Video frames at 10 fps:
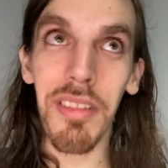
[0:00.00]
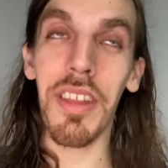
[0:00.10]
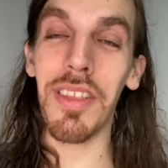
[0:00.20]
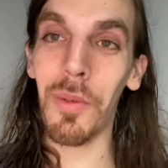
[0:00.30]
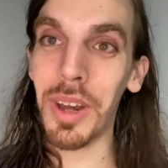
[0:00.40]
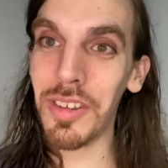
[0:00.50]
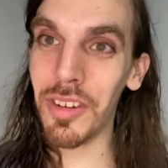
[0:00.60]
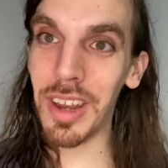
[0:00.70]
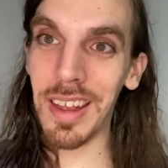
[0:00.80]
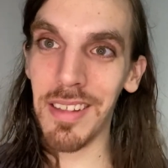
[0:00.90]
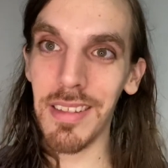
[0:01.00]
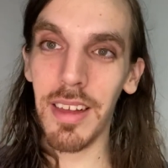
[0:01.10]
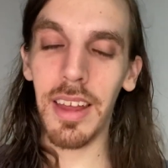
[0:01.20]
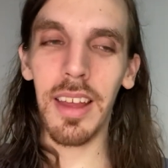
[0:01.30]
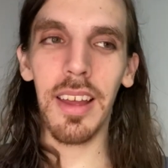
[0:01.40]
than the winter days
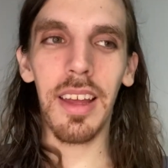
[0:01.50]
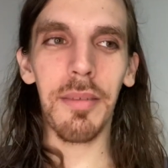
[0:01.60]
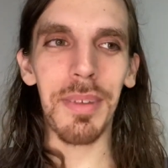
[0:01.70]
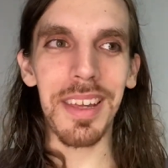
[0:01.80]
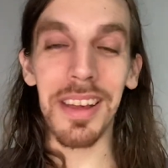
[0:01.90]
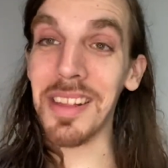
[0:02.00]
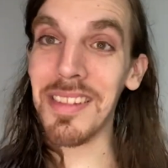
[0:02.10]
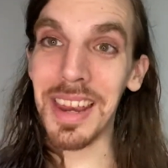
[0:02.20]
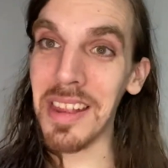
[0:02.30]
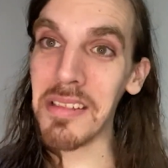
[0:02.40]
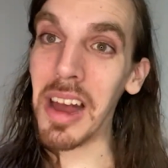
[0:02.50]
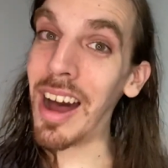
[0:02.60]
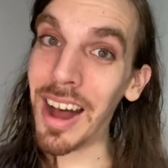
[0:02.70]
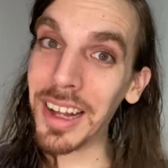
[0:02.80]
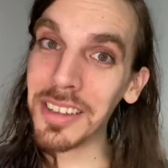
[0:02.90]
because it is
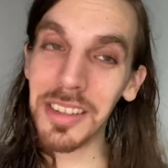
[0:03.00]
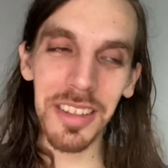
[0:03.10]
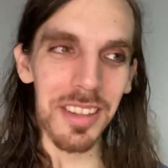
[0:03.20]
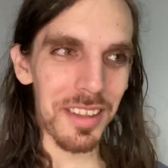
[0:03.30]
hot.